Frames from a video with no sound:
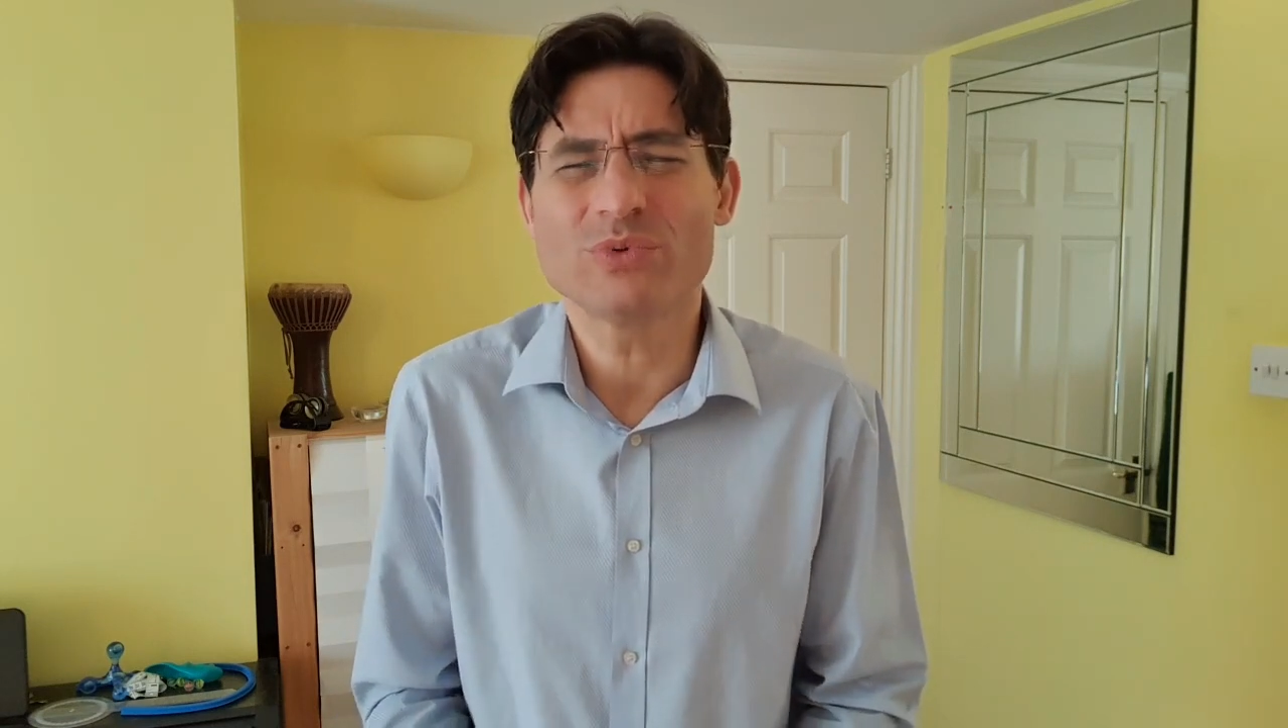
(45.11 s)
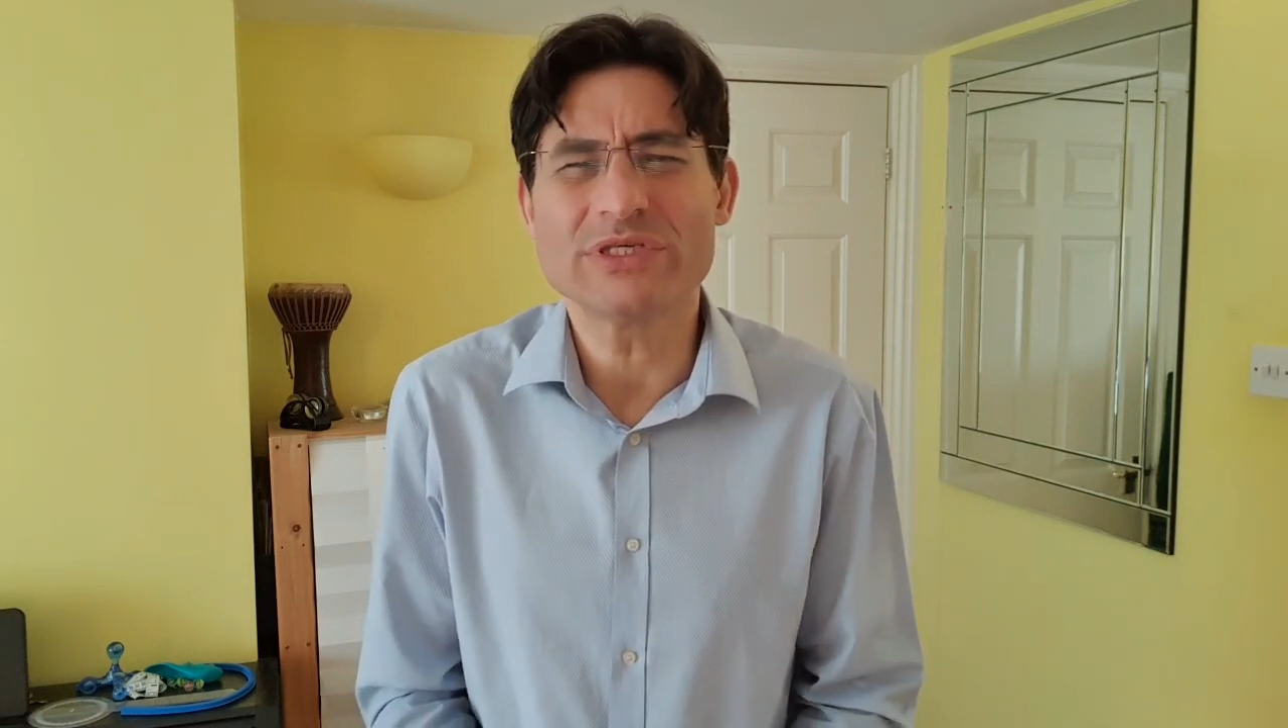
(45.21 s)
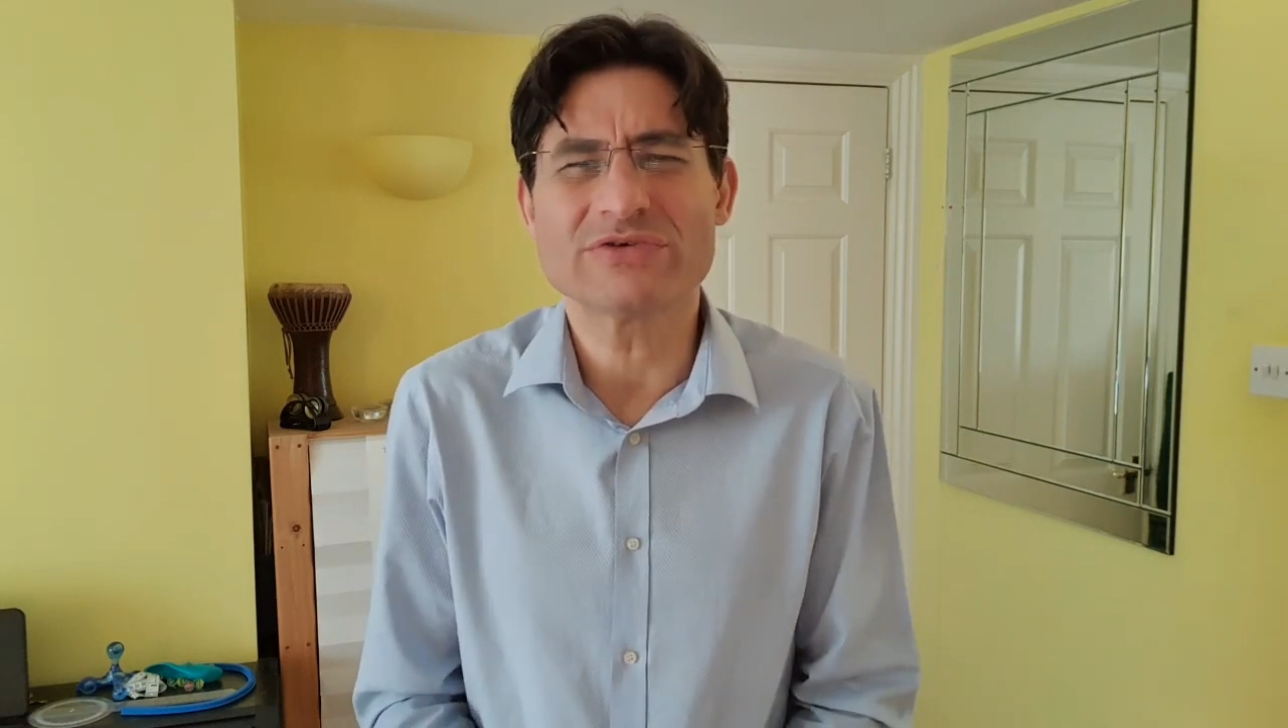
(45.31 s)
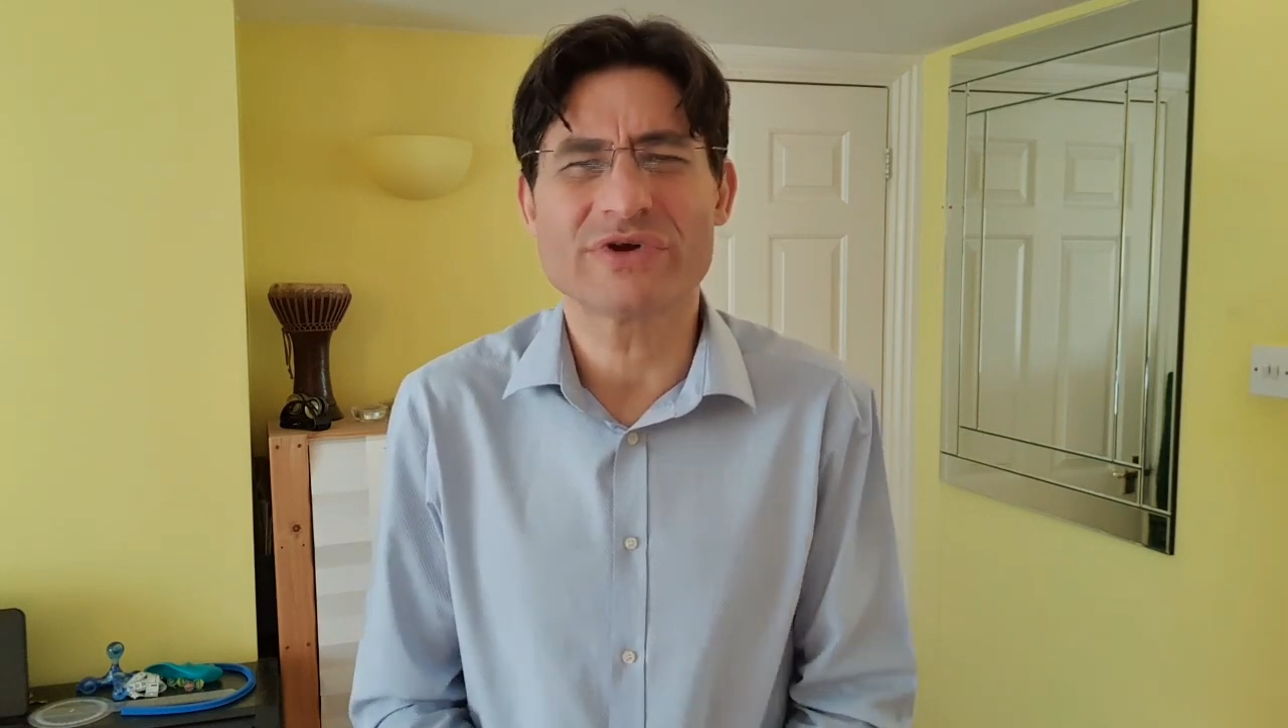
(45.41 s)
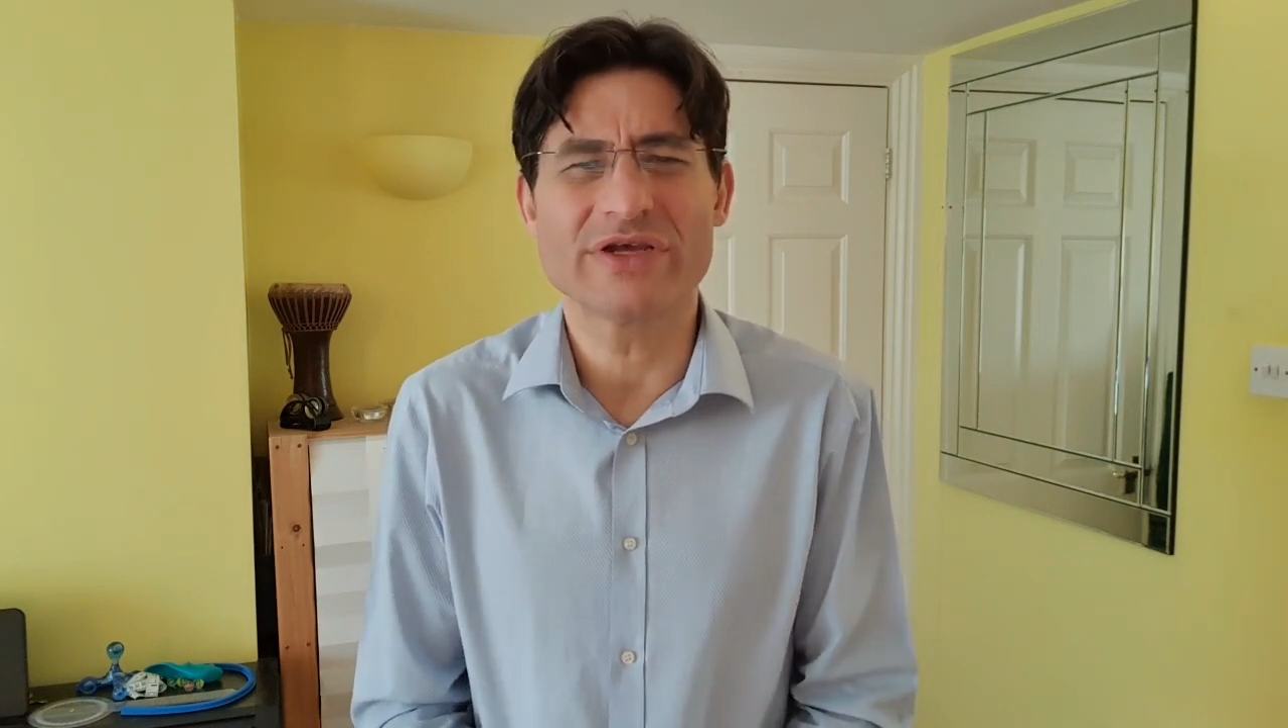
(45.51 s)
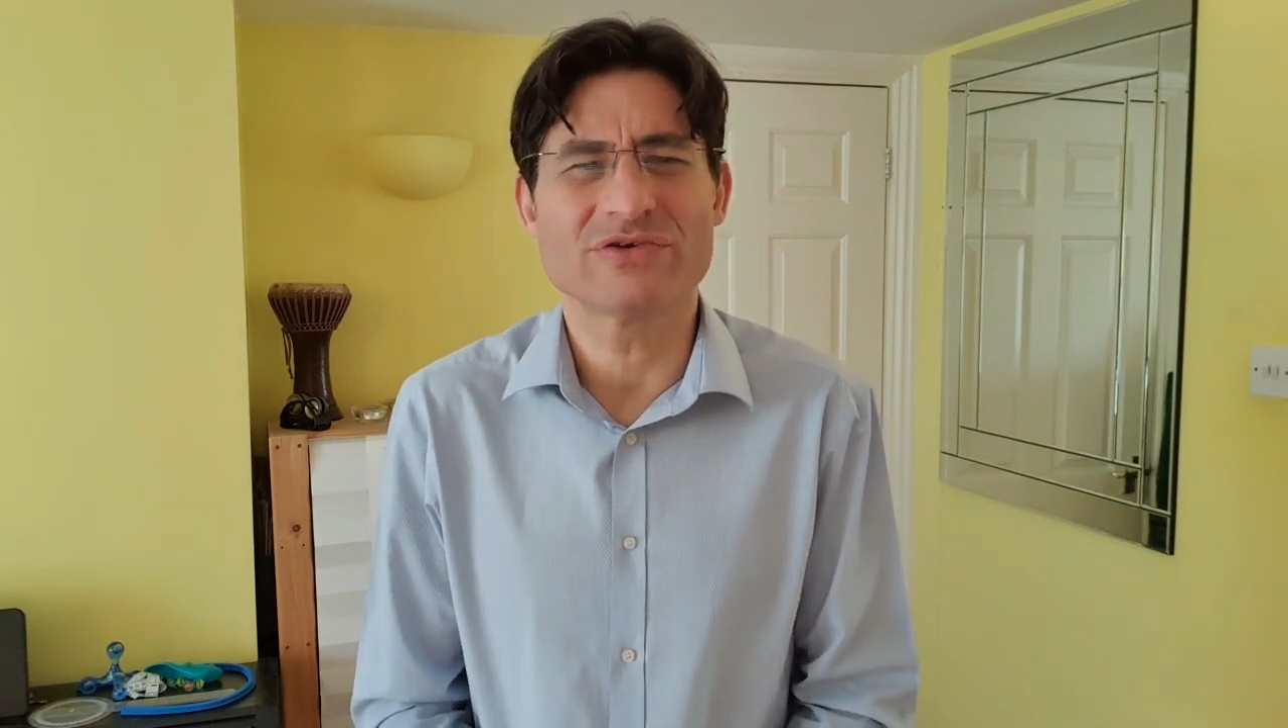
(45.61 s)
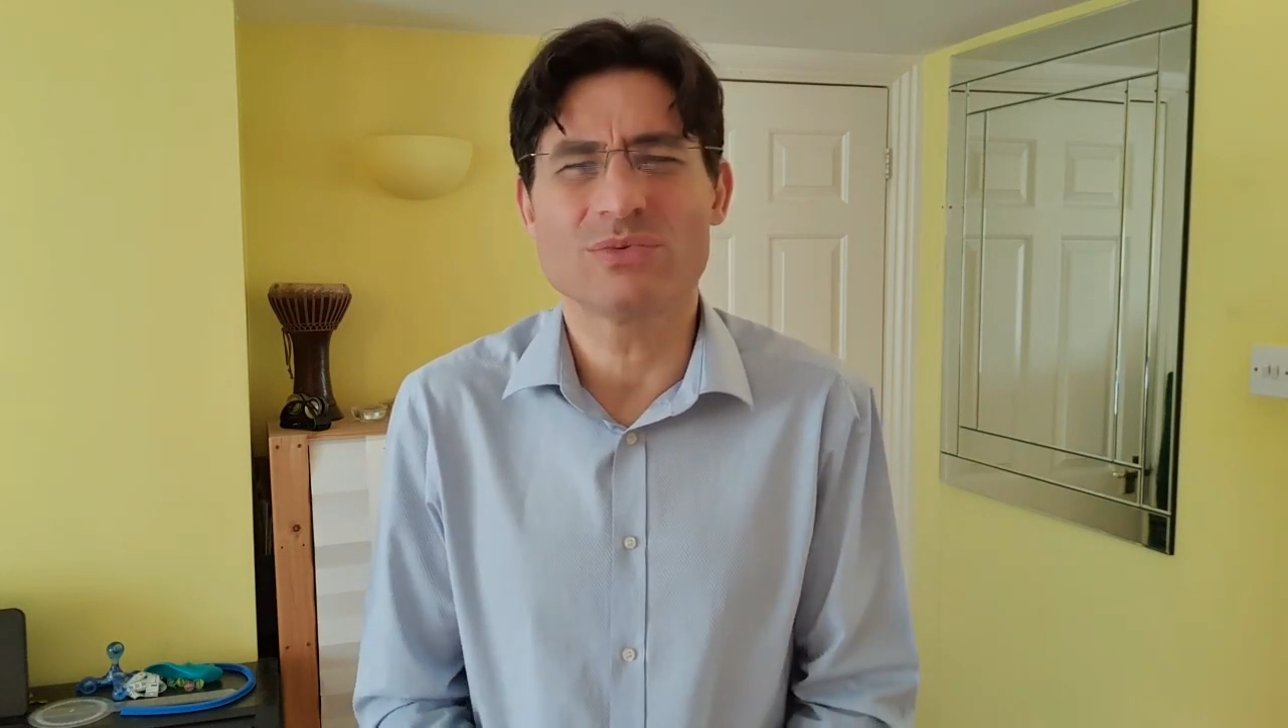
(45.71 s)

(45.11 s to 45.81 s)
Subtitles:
we stretch?